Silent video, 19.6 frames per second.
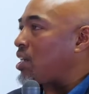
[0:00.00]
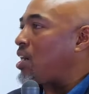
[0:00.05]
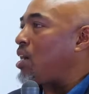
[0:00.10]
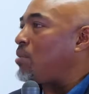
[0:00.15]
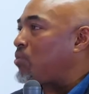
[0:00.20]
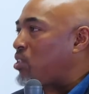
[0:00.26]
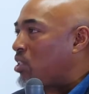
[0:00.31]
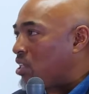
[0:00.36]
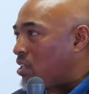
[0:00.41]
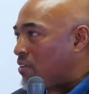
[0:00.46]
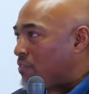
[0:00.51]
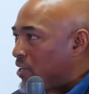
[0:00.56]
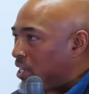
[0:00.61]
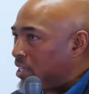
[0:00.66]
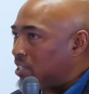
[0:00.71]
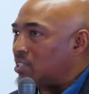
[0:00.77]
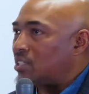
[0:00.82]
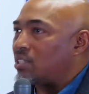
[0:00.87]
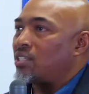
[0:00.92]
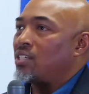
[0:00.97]
come to the
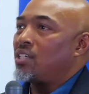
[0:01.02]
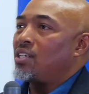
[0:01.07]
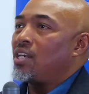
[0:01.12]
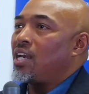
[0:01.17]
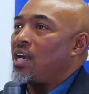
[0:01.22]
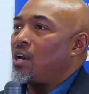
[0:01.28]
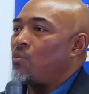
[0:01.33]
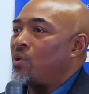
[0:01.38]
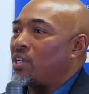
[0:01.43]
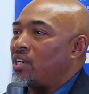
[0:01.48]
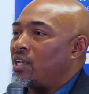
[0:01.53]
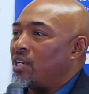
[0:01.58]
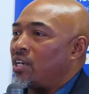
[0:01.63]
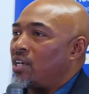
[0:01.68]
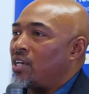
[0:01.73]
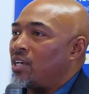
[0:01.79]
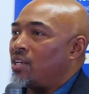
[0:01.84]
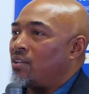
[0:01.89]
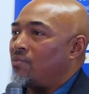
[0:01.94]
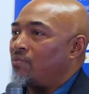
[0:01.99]
events, and we're going
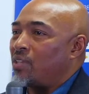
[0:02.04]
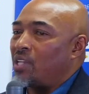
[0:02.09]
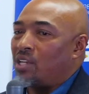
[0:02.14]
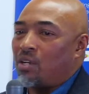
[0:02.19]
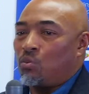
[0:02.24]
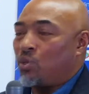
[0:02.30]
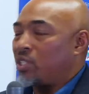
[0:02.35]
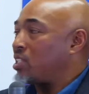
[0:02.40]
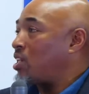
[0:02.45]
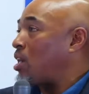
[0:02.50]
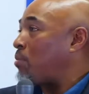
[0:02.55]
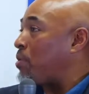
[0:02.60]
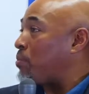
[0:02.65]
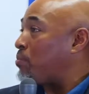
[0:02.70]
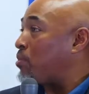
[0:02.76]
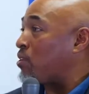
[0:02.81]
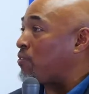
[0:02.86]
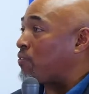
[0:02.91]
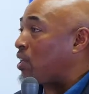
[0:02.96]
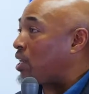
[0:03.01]
to we set up a
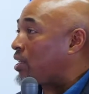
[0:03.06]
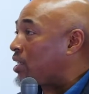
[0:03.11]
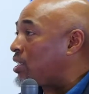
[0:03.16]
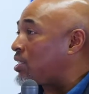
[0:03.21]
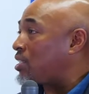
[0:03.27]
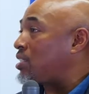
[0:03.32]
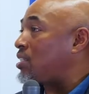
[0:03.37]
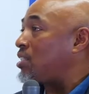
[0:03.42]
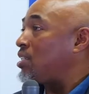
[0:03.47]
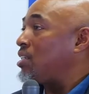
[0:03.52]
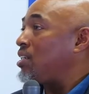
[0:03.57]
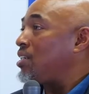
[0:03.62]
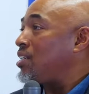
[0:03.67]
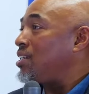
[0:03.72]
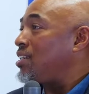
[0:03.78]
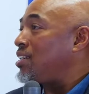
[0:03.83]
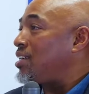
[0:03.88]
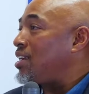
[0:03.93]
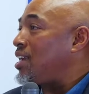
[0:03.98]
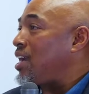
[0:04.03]
booth like this,
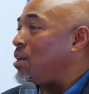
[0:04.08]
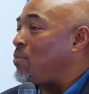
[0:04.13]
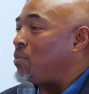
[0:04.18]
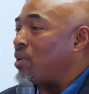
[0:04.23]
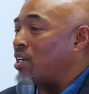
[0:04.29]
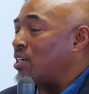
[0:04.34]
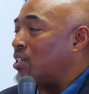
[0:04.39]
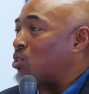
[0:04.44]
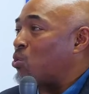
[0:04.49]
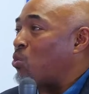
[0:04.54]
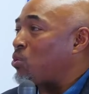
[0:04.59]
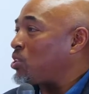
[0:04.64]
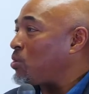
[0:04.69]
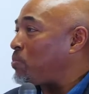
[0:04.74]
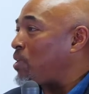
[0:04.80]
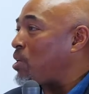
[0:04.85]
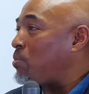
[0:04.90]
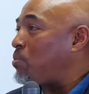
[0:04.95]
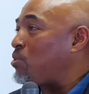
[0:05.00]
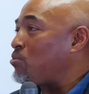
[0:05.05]
and we're going to talk to
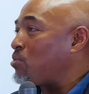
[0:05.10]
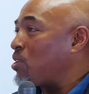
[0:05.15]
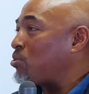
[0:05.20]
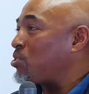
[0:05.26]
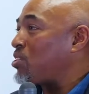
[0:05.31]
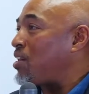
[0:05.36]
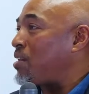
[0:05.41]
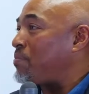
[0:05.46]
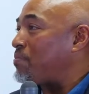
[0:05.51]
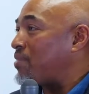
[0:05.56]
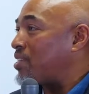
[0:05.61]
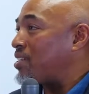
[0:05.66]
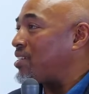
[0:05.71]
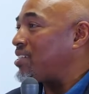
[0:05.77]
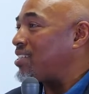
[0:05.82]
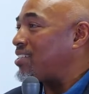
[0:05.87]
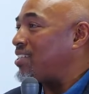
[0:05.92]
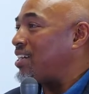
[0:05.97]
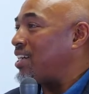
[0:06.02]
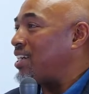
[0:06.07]
people real time.
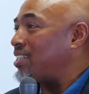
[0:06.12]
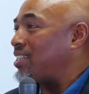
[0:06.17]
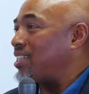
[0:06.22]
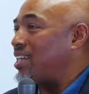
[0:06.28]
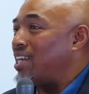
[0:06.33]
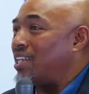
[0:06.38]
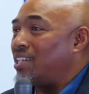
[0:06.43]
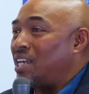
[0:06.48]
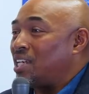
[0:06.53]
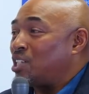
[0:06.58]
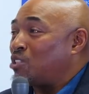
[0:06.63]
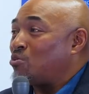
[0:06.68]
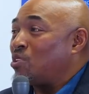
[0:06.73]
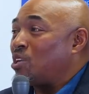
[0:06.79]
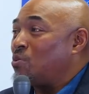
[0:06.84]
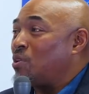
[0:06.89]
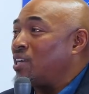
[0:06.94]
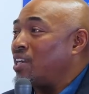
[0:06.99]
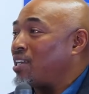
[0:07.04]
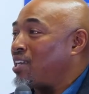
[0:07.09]
Right? So that's really
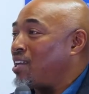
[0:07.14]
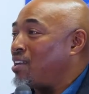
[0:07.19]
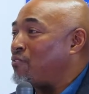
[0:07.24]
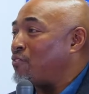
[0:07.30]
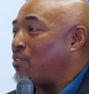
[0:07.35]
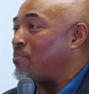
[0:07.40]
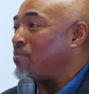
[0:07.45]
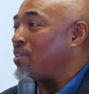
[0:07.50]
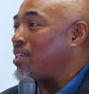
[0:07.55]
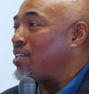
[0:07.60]
where it came from.